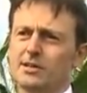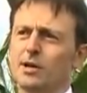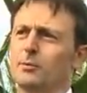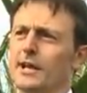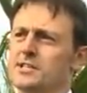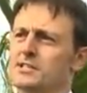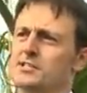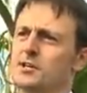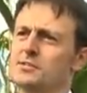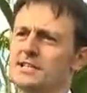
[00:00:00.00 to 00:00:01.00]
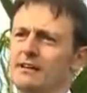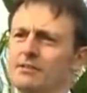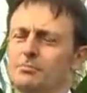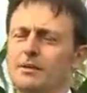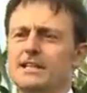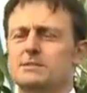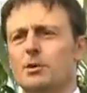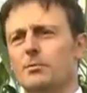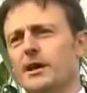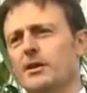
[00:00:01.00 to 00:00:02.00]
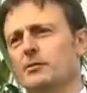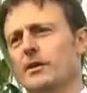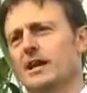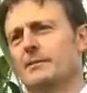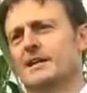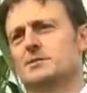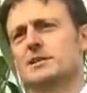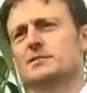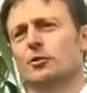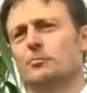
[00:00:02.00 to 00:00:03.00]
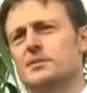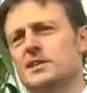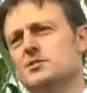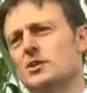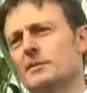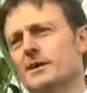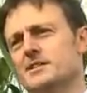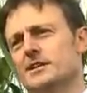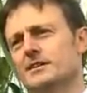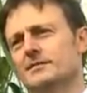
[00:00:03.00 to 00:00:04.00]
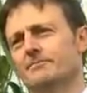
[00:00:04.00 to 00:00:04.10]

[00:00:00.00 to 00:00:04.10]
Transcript: Combination of two together, the plant's probably only around about 24% dry matter.